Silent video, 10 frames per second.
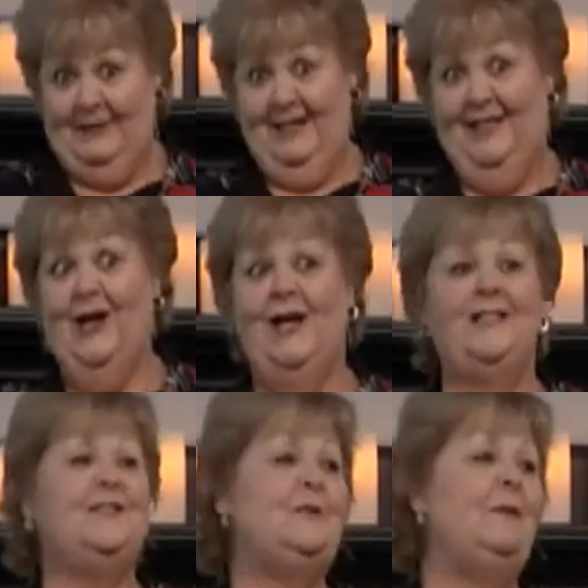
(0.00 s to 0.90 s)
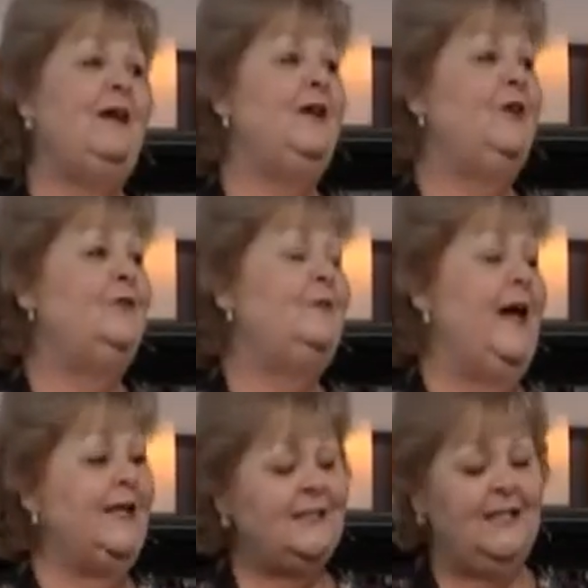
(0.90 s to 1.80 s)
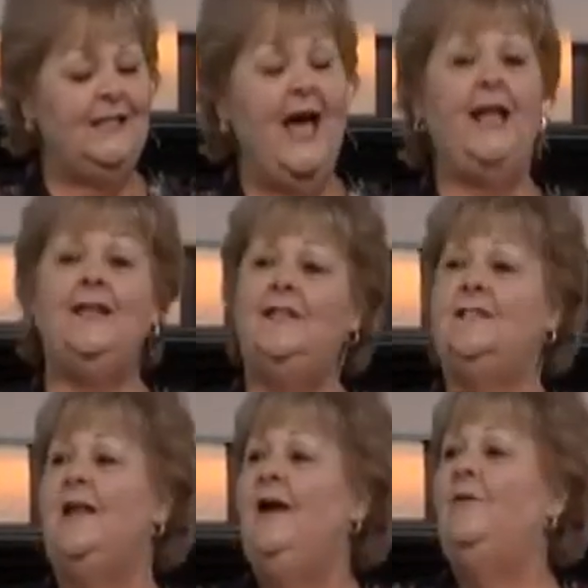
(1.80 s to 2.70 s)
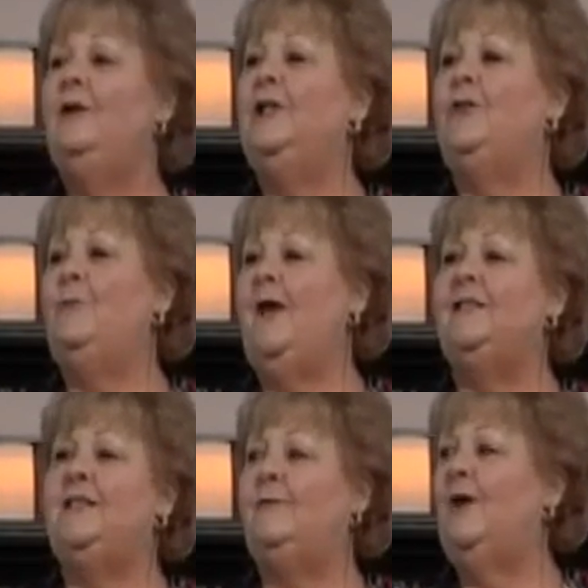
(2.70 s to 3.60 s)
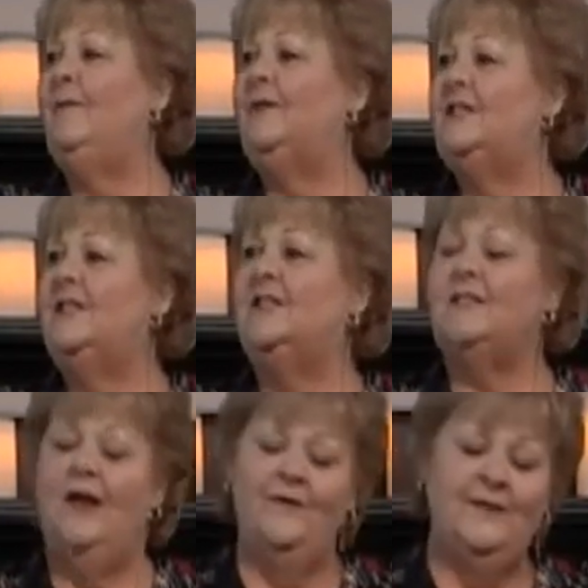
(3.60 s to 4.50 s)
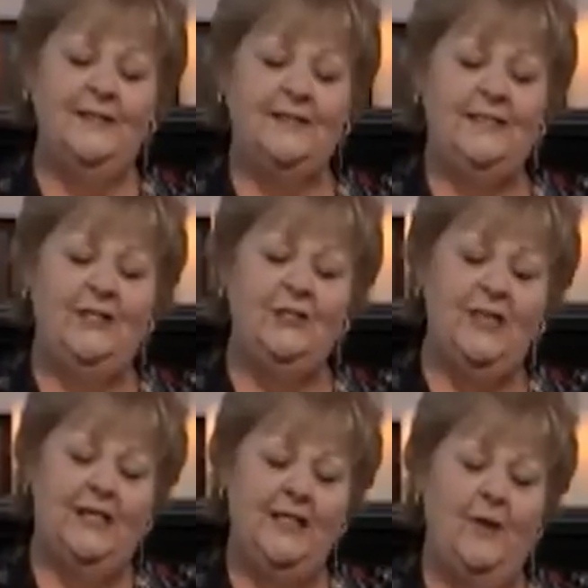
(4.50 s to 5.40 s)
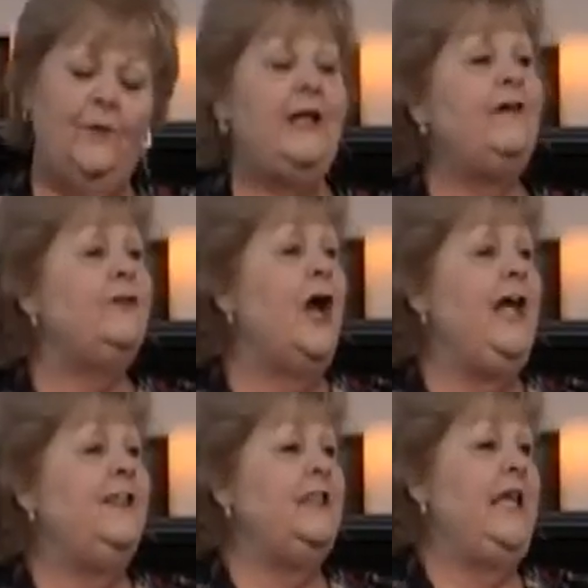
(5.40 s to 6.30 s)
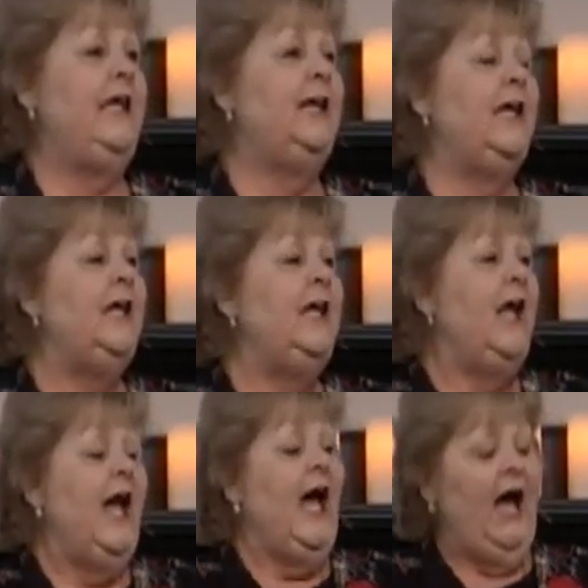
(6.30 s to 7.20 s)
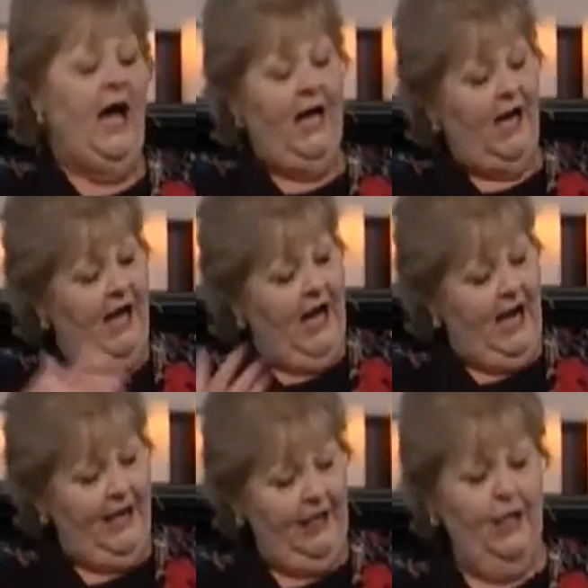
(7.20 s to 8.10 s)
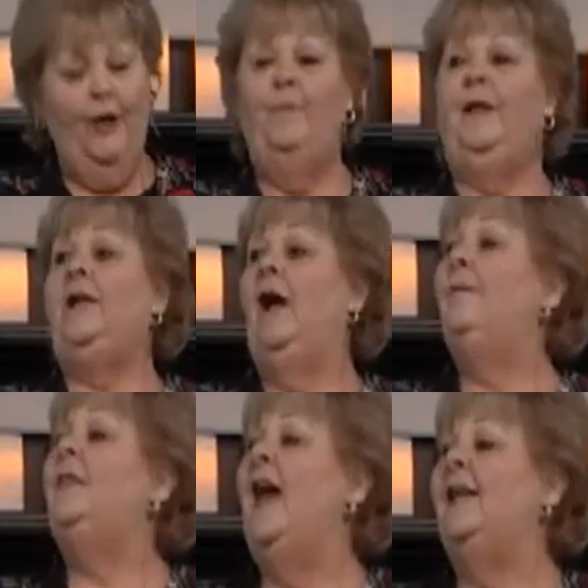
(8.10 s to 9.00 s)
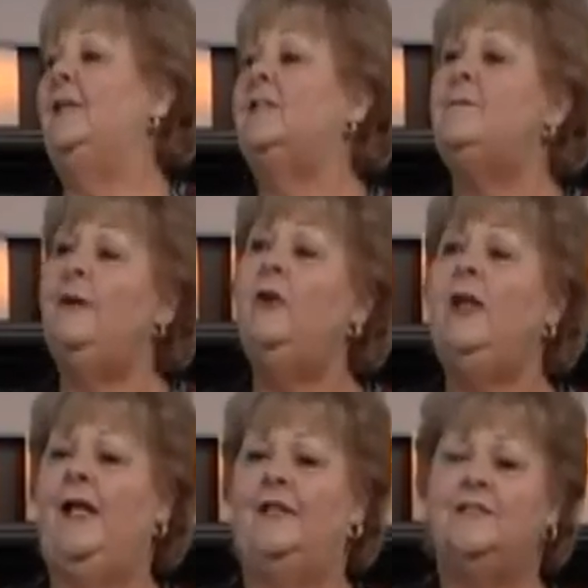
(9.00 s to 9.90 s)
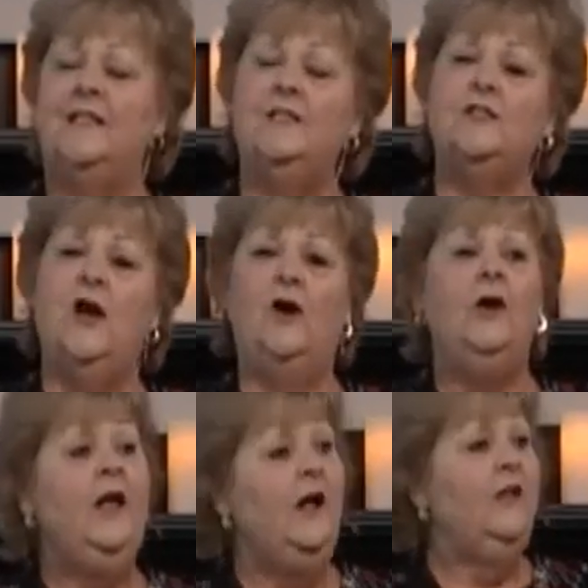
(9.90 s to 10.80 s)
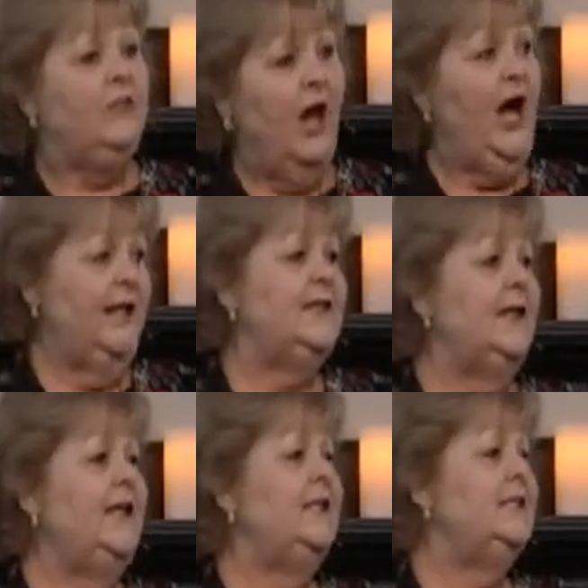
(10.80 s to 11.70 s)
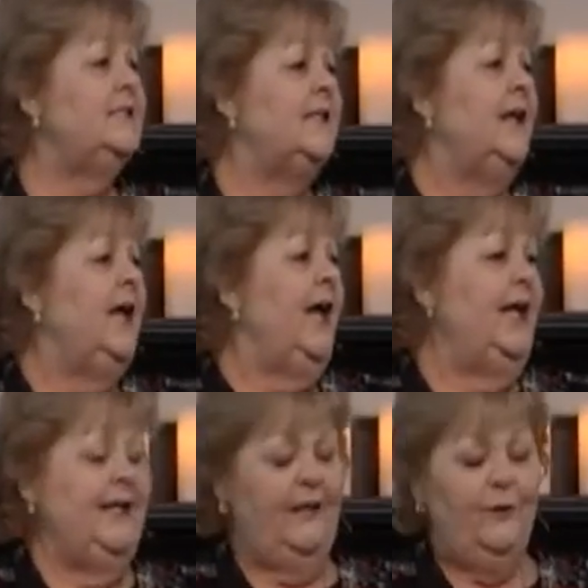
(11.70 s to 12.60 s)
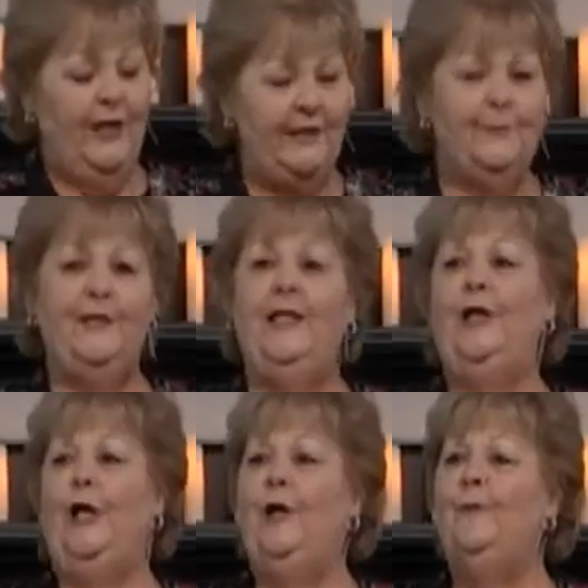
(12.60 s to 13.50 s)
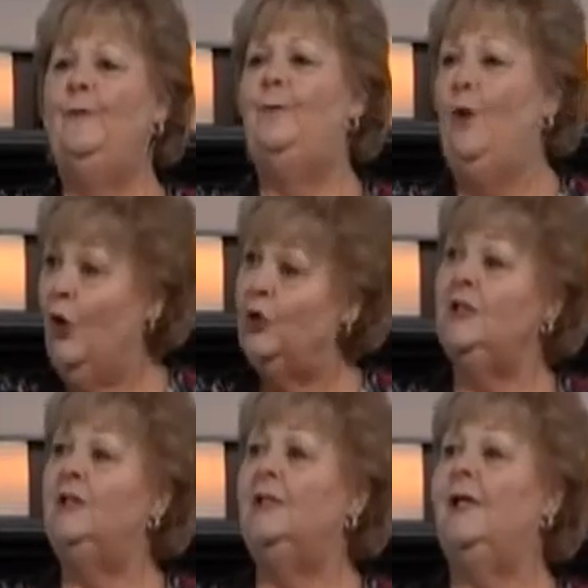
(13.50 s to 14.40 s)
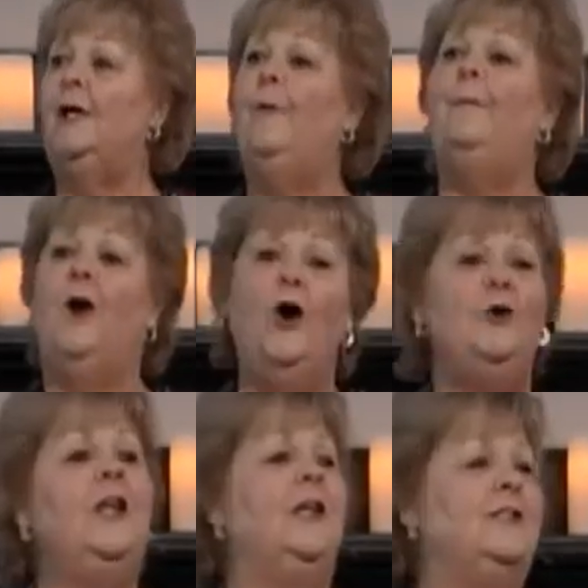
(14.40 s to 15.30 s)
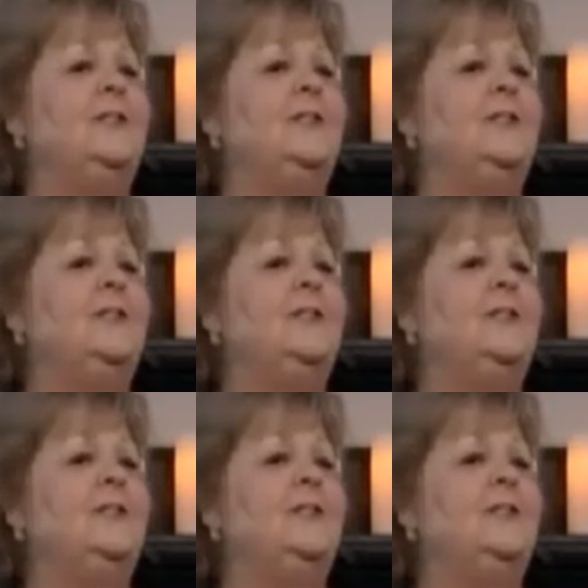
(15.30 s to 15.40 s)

cause to my own effect, and that is one of the basic premises of this teaching, that whatever I think, I become that experience. And so thought is an incredibly important component